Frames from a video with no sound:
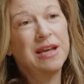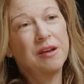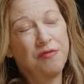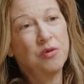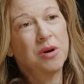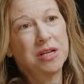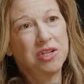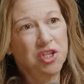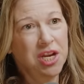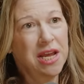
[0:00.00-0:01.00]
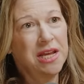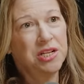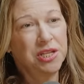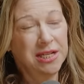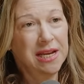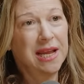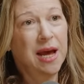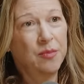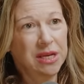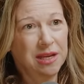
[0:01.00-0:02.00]
if you want to change the
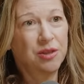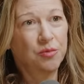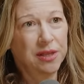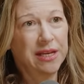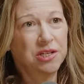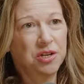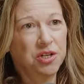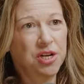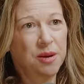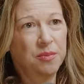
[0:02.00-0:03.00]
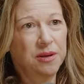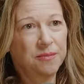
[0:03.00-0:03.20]
dynamic in the relationship.